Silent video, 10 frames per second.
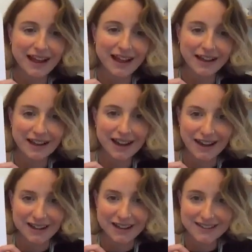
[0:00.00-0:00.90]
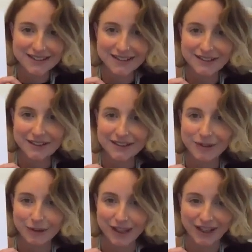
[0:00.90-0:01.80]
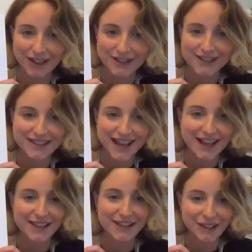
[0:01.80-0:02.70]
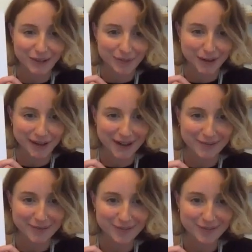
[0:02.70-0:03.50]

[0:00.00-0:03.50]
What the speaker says: And last, we're going to say goodbye.